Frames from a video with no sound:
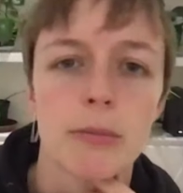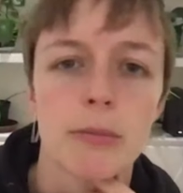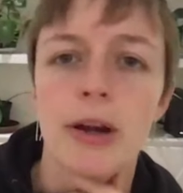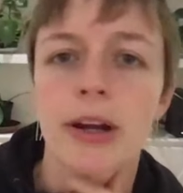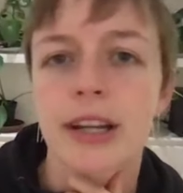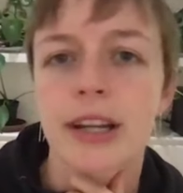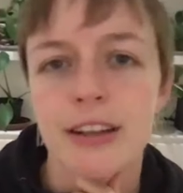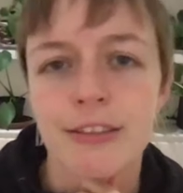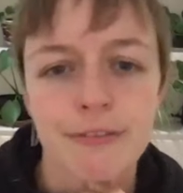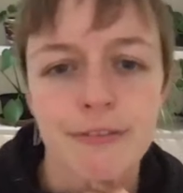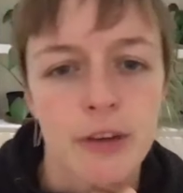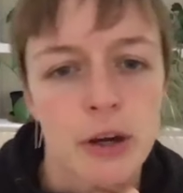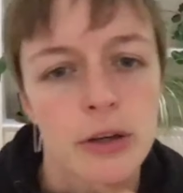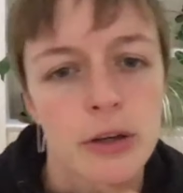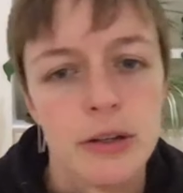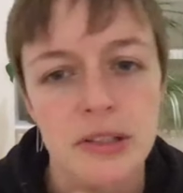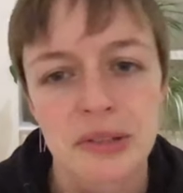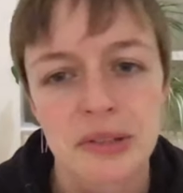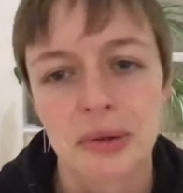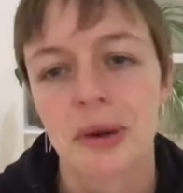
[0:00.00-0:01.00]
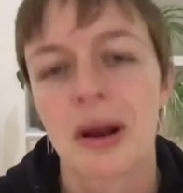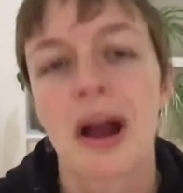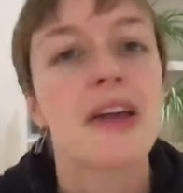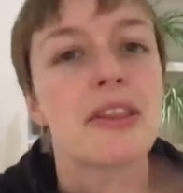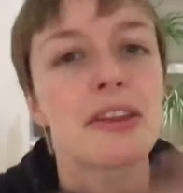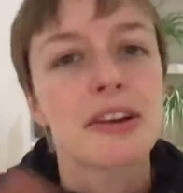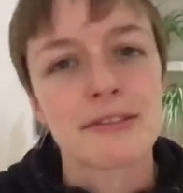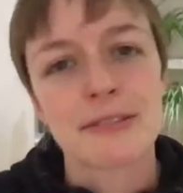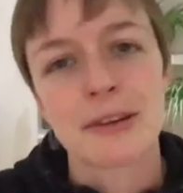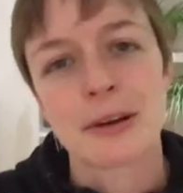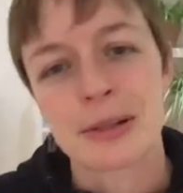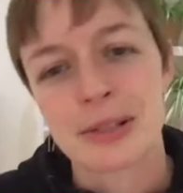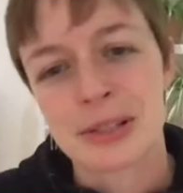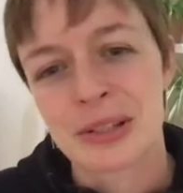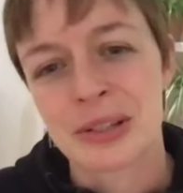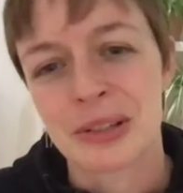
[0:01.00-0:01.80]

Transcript: marketing folks or other folks